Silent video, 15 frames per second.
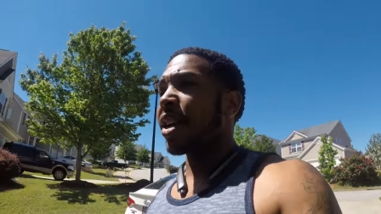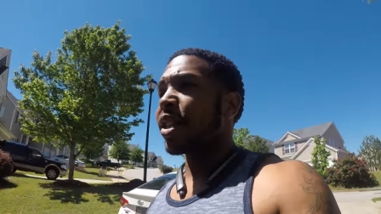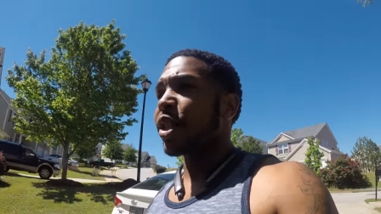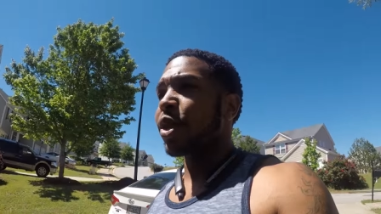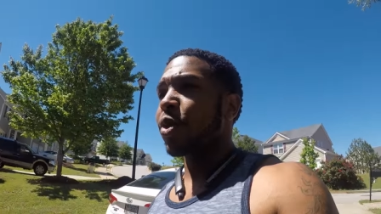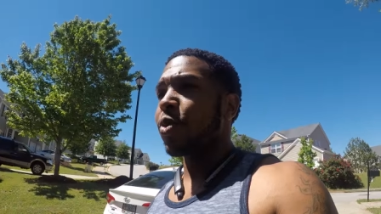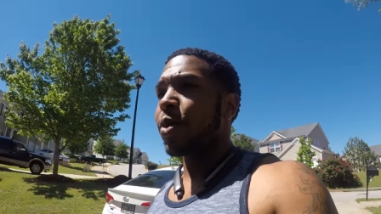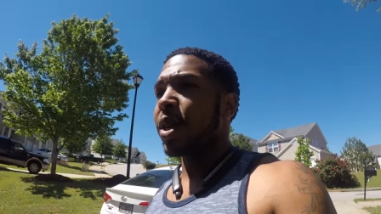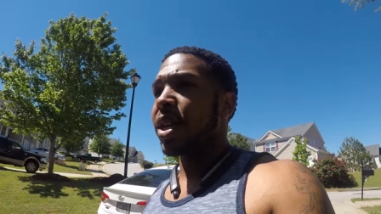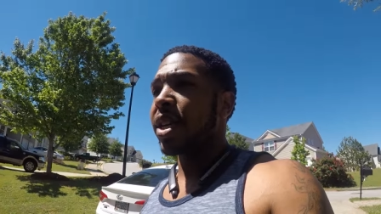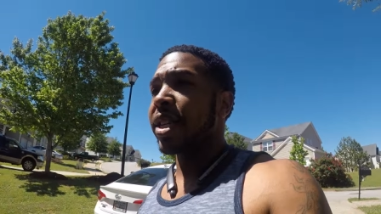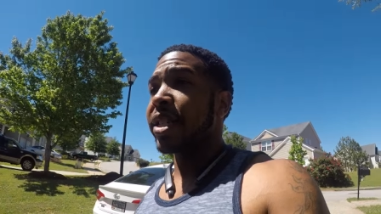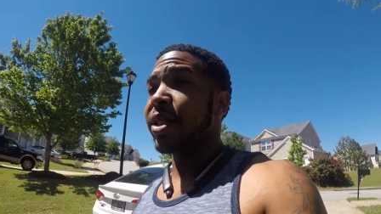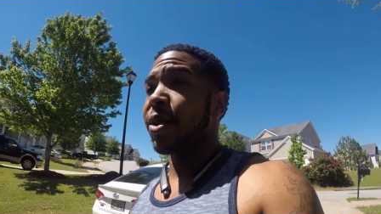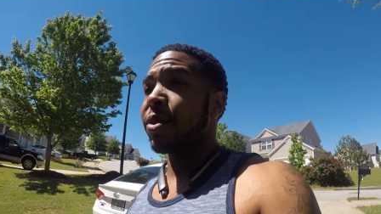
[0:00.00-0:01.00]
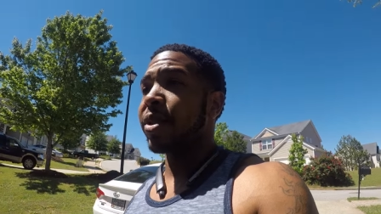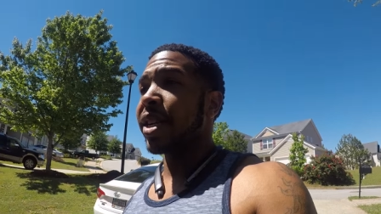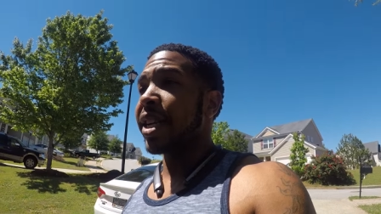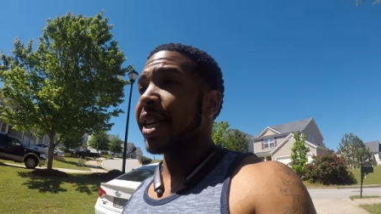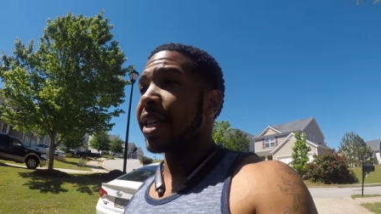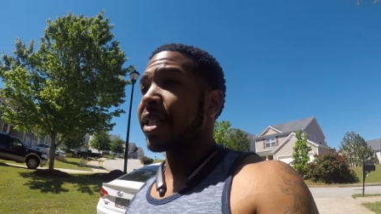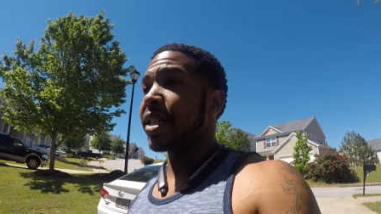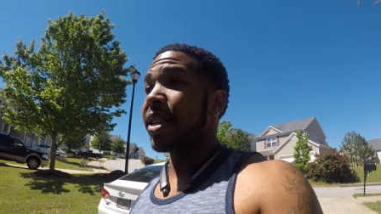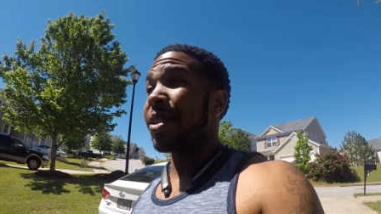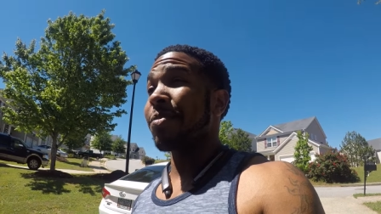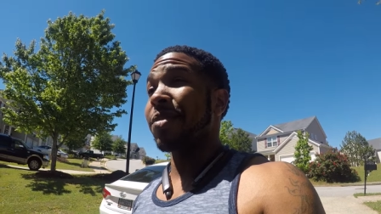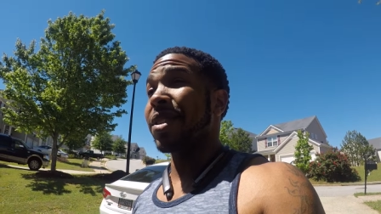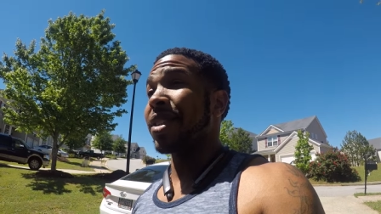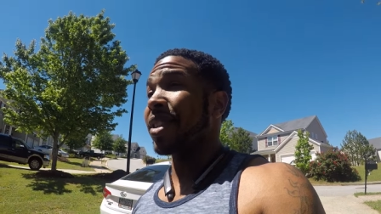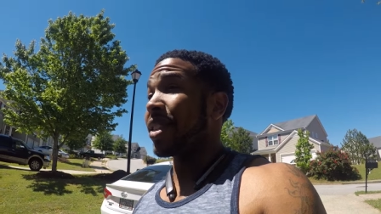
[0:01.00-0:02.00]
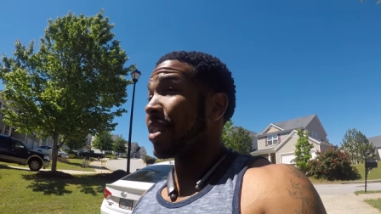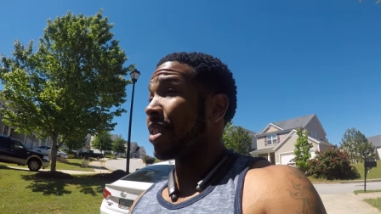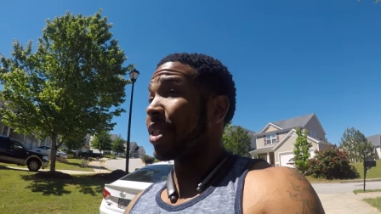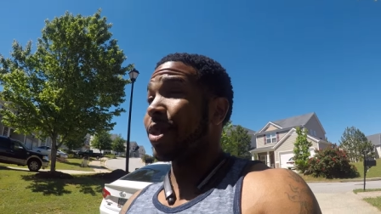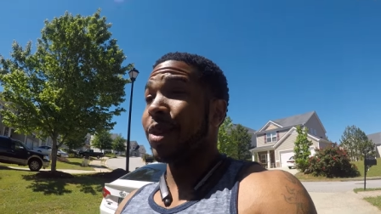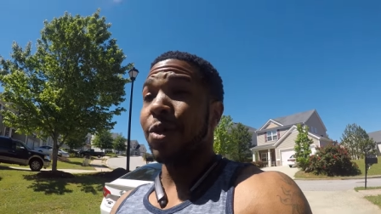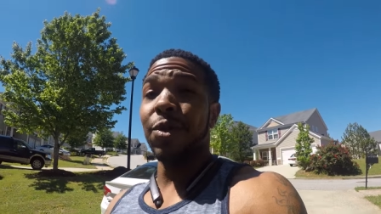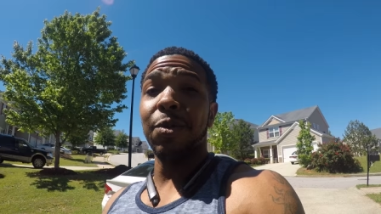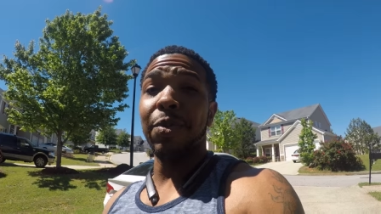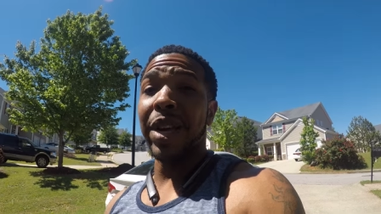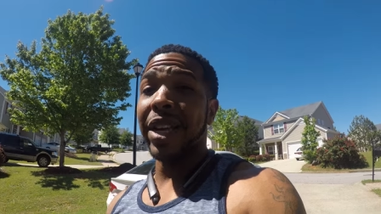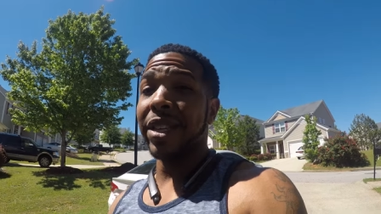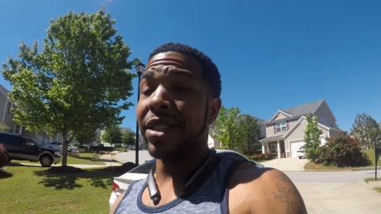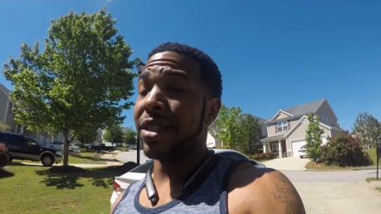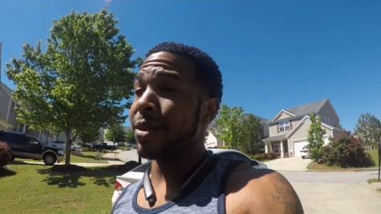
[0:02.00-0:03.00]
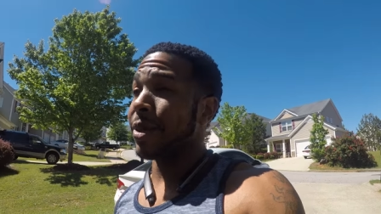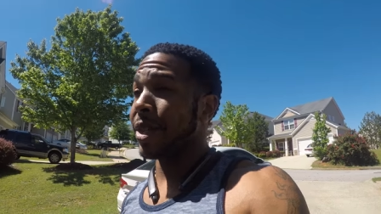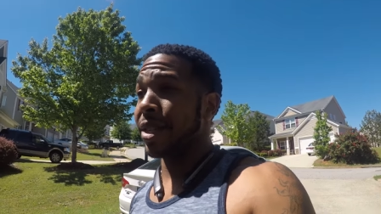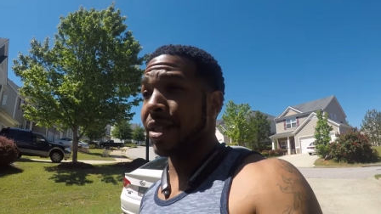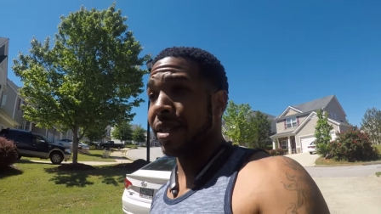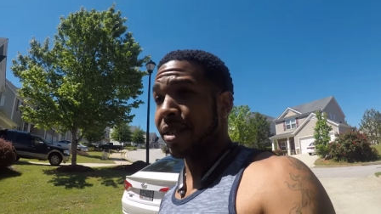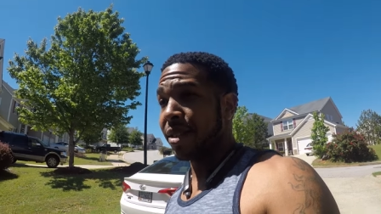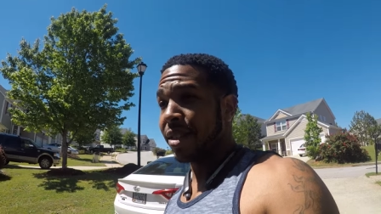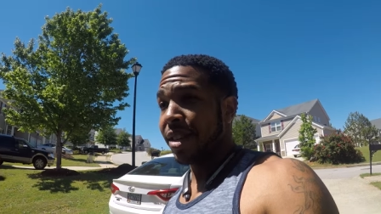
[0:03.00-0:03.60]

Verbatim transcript: All right, so uh, let's go on to the next step. Let's just go and paint this bitch.